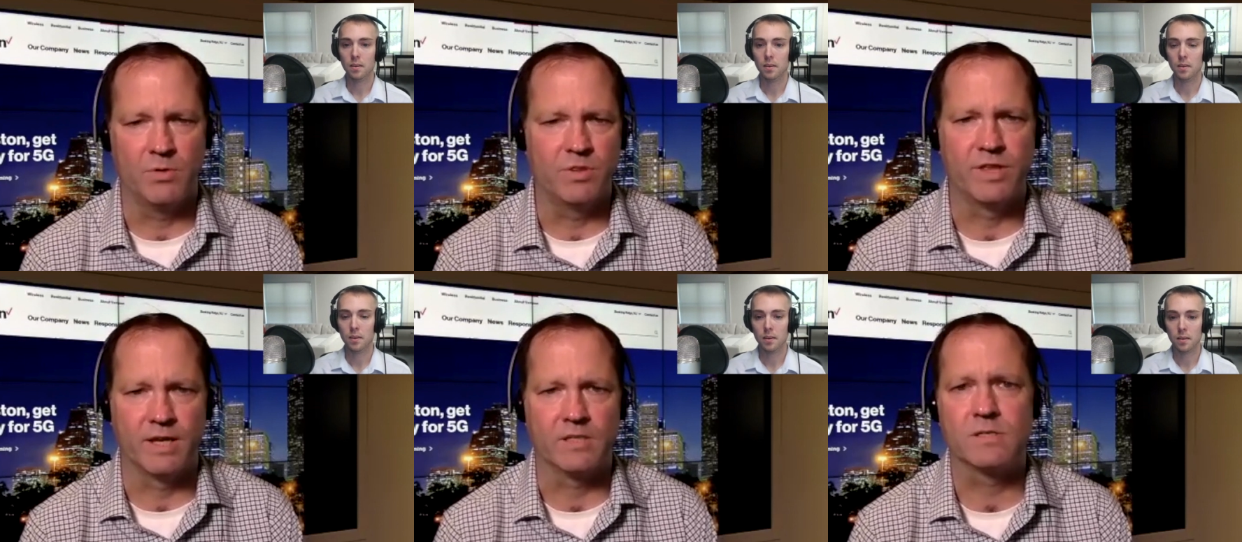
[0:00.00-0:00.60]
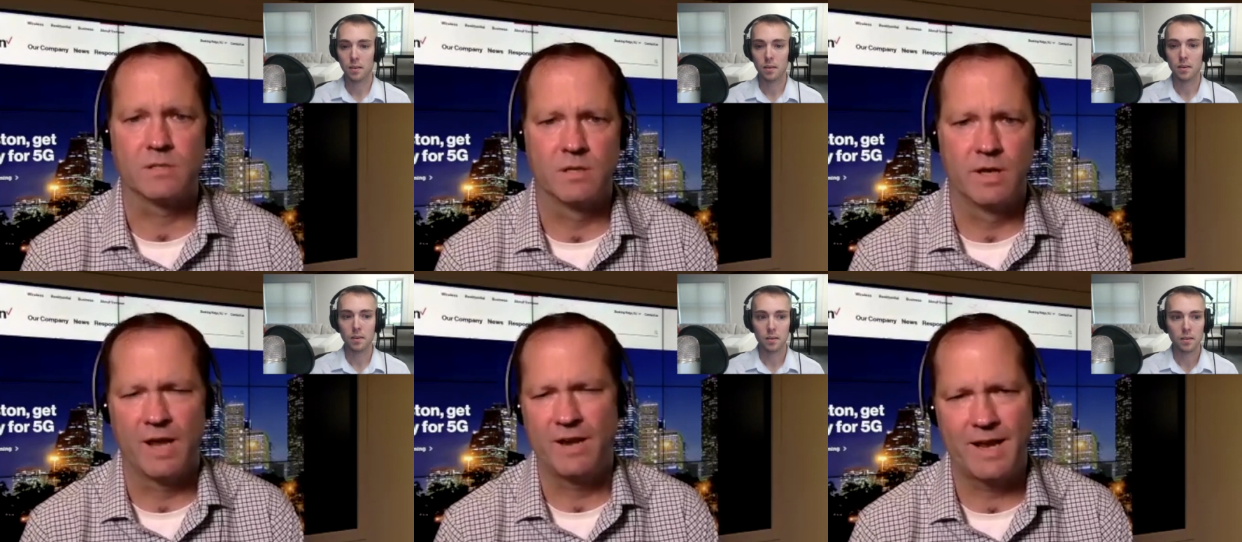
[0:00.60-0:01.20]
Speaker 1: new things,
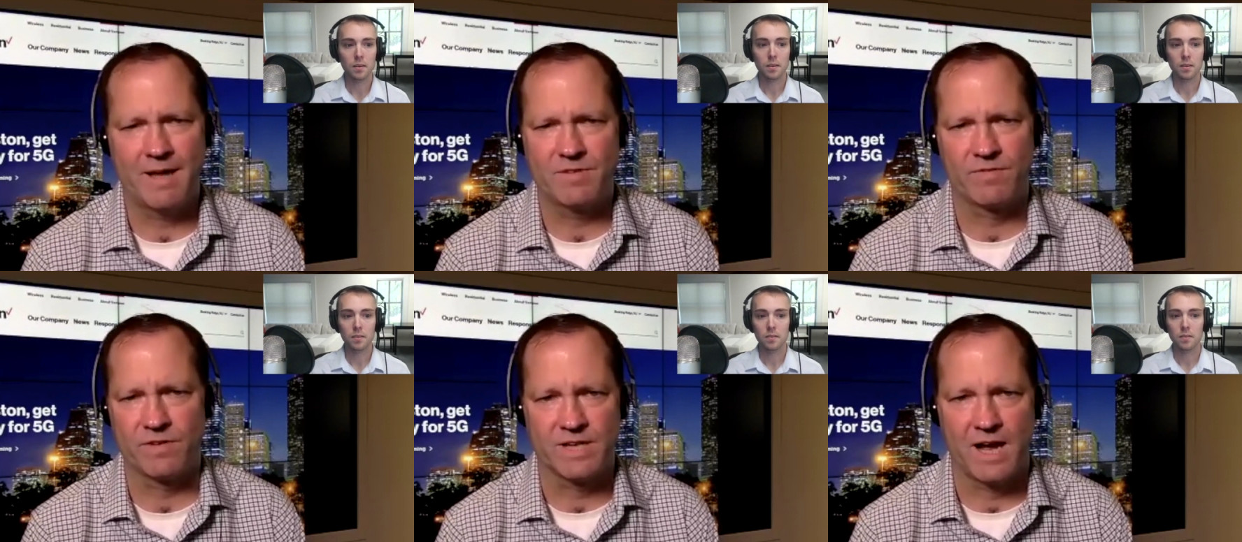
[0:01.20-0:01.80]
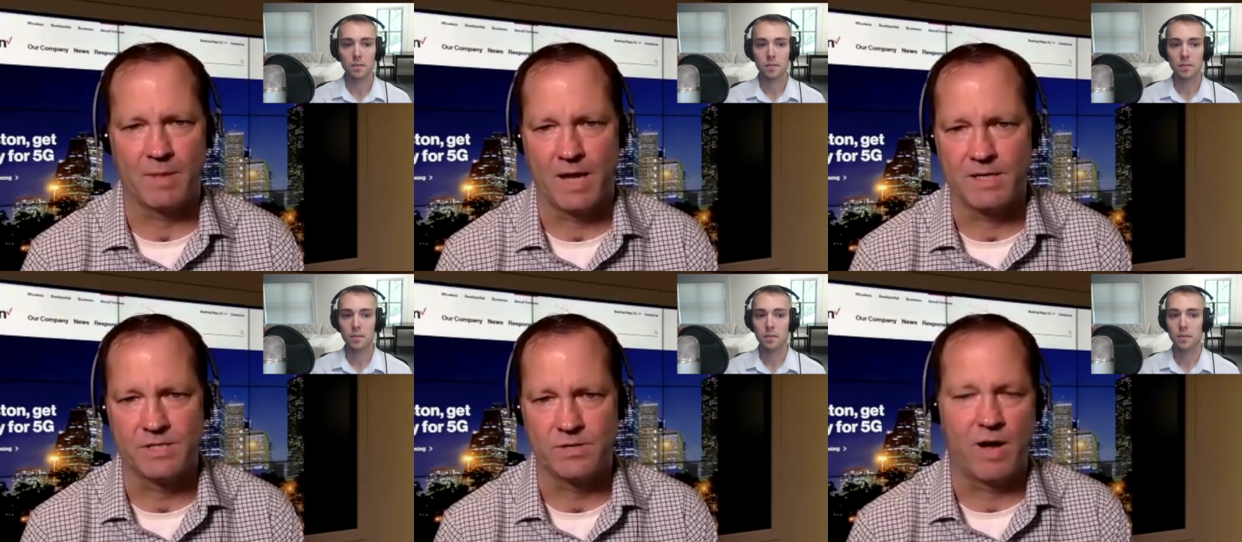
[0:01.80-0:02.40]
and they have different
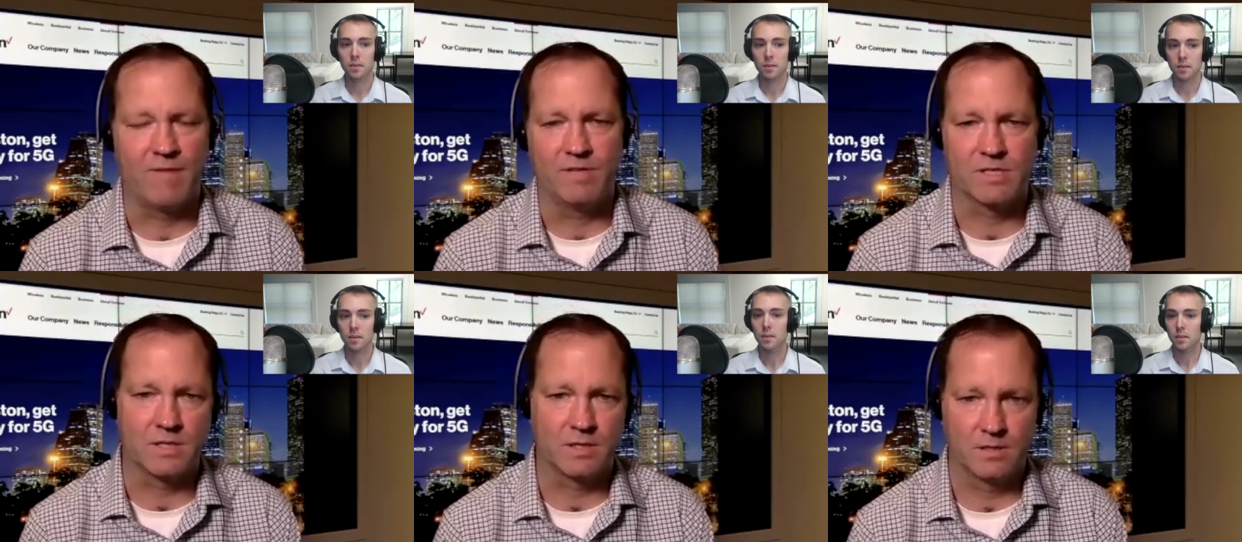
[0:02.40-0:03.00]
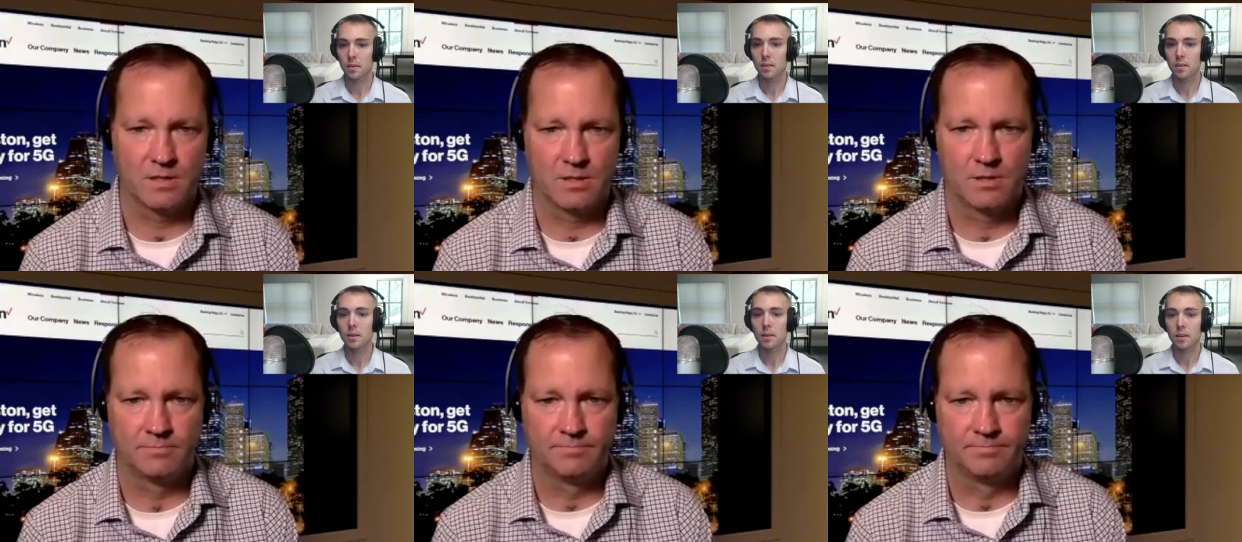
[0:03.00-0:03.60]
timelines too, obviously.
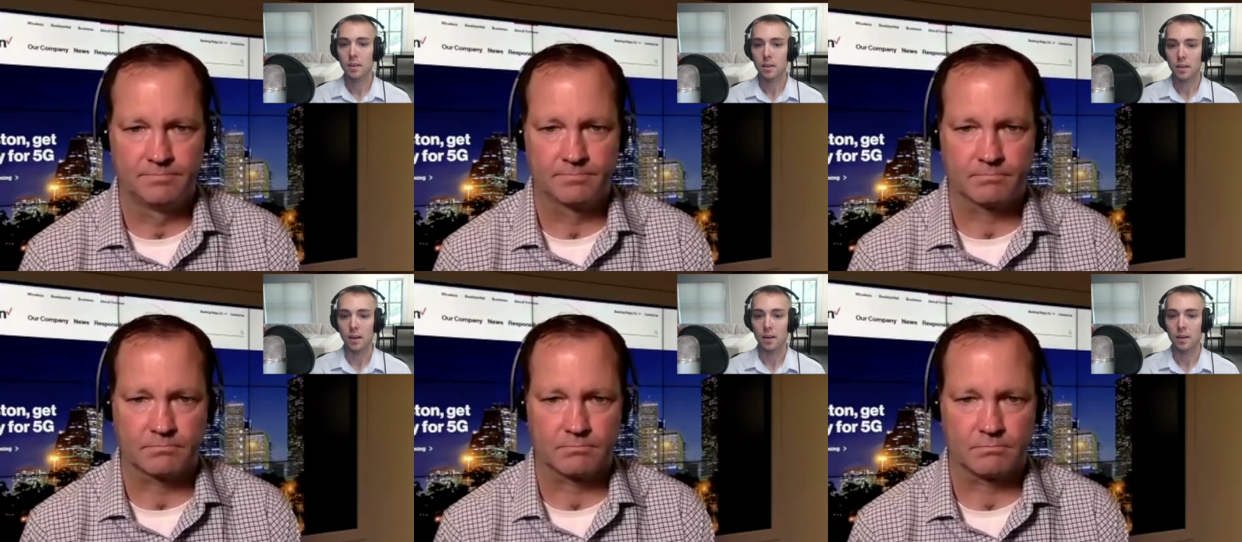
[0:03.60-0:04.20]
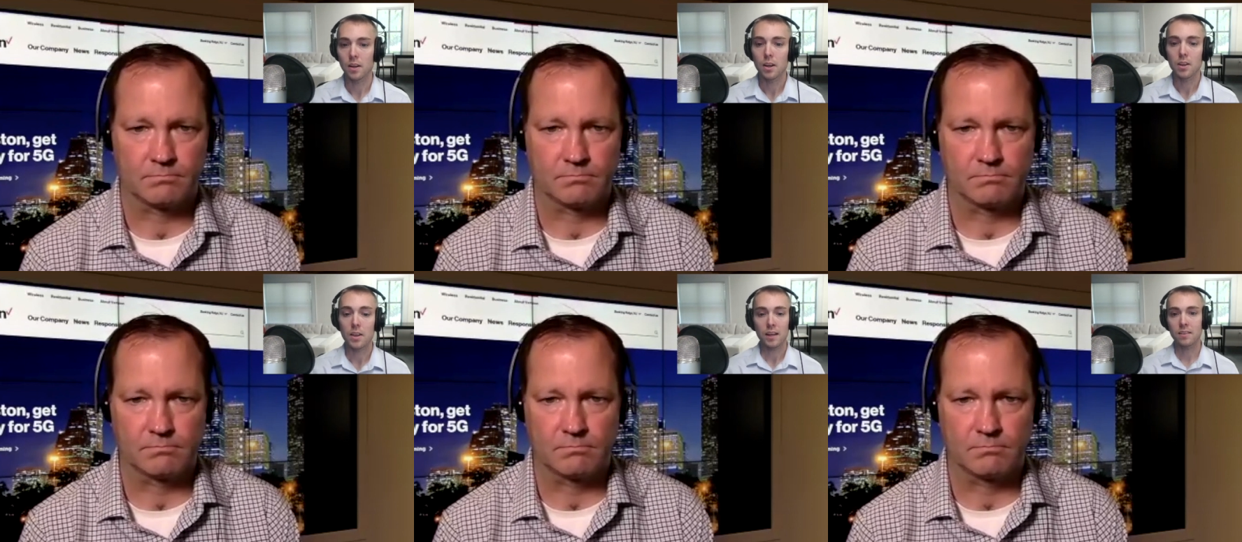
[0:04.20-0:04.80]
Speaker 2: Yeah.
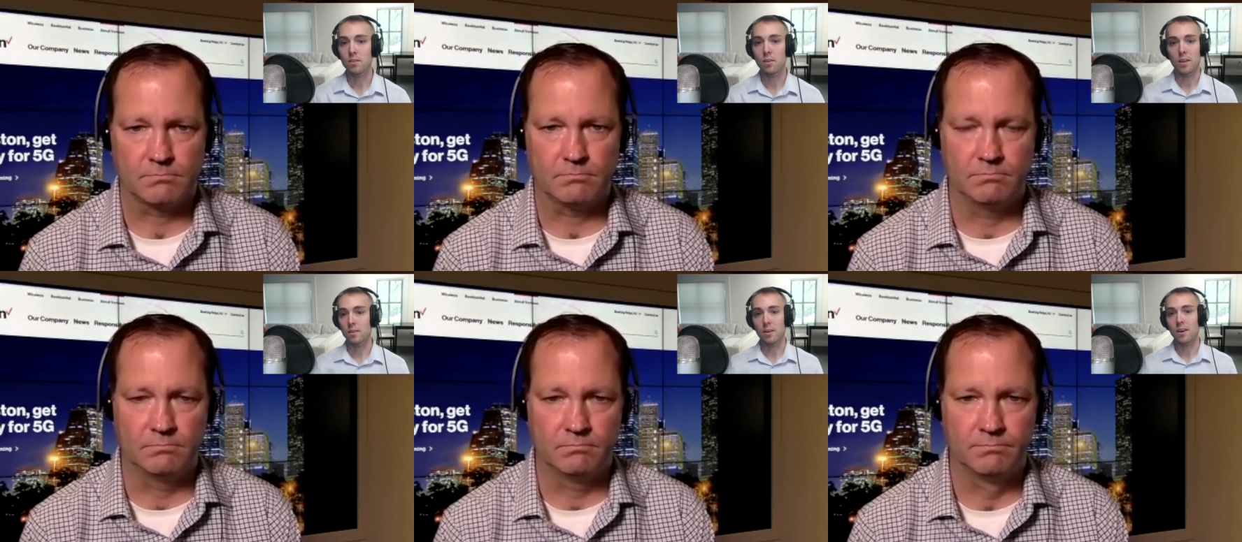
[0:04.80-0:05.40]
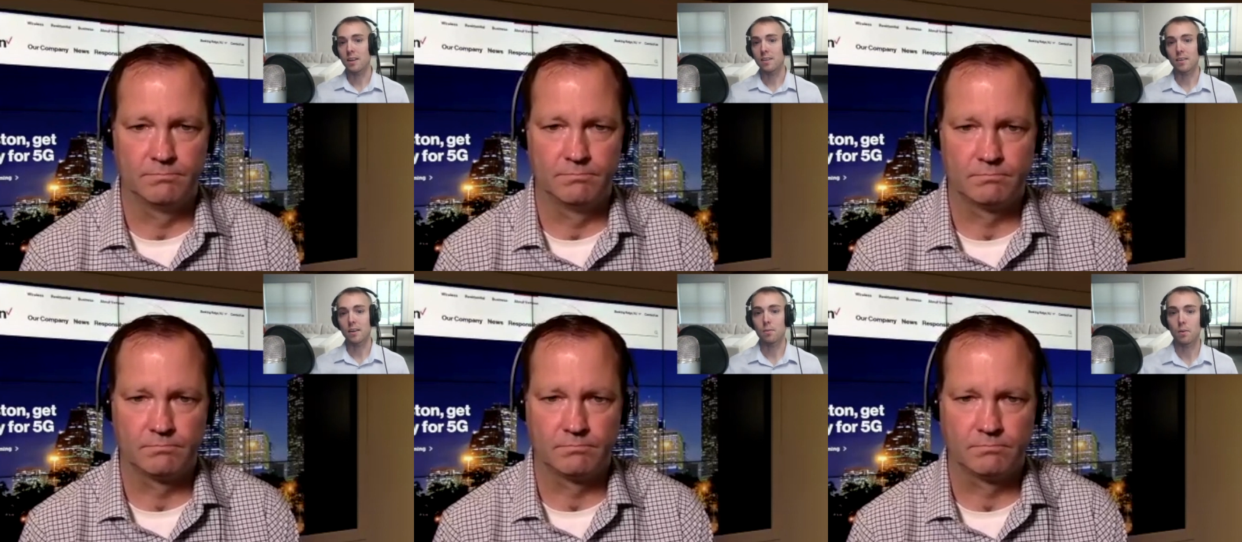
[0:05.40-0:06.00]
That's no, that's very
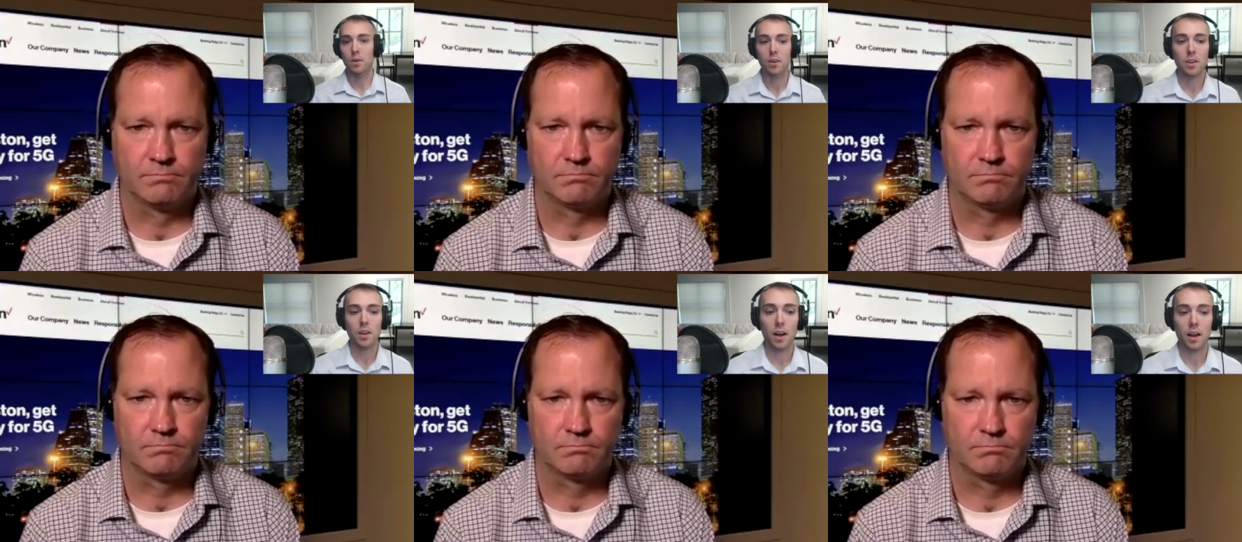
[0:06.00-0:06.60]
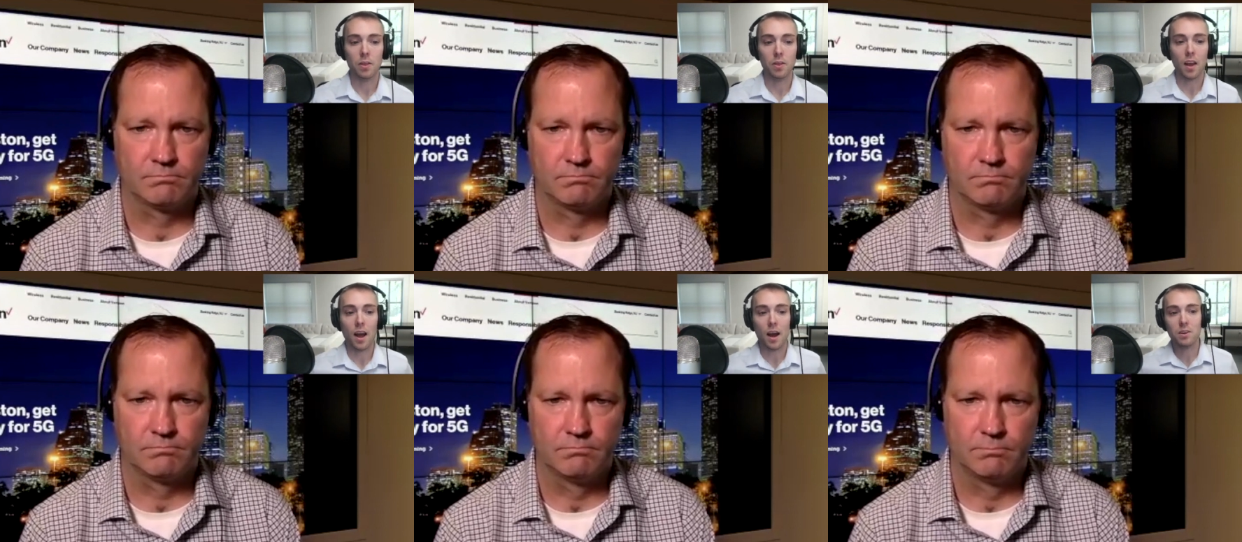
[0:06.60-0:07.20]
insightful. Uh,
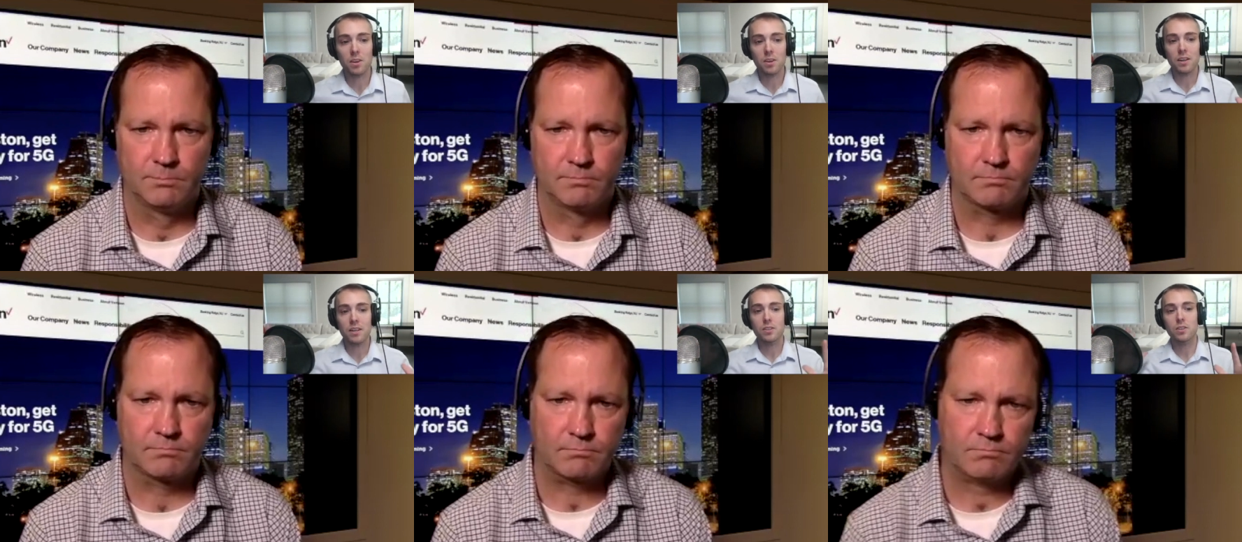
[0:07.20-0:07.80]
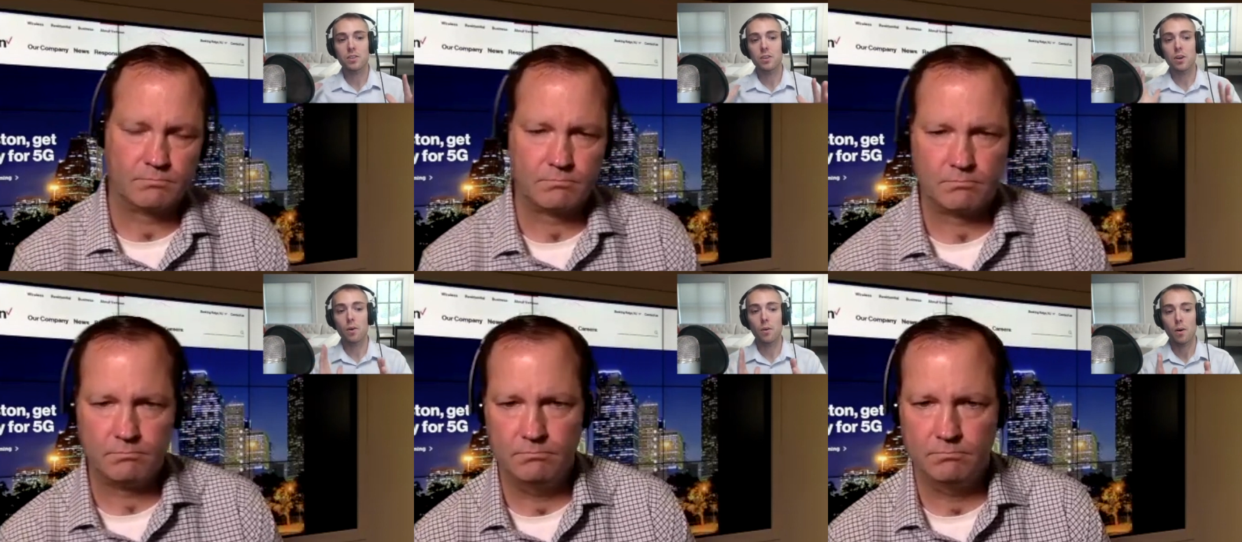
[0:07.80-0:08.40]
I'm curious to
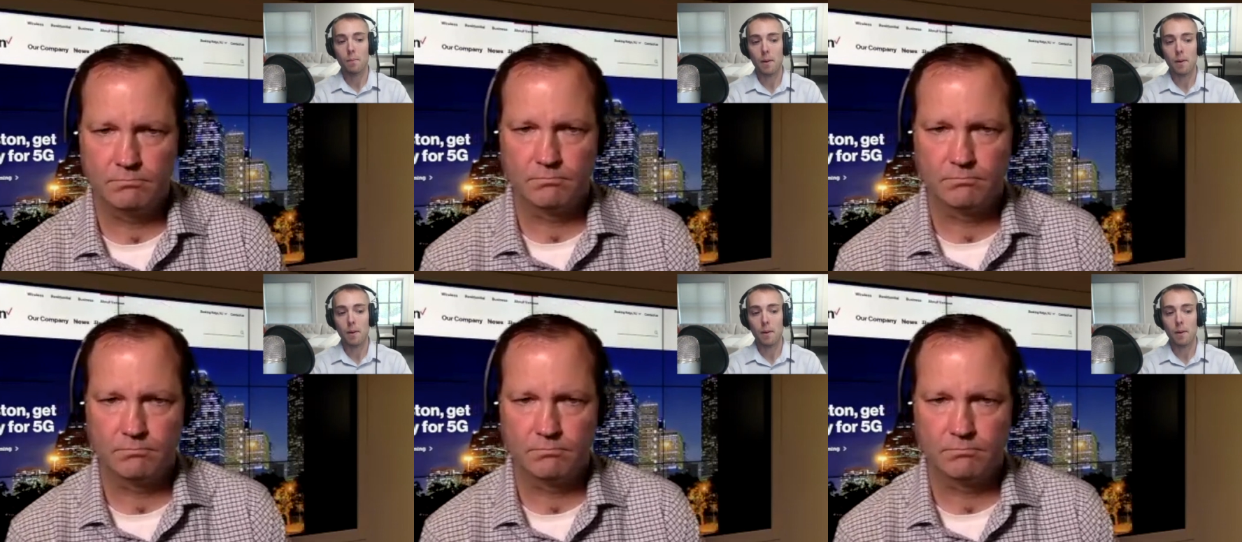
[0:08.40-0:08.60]
know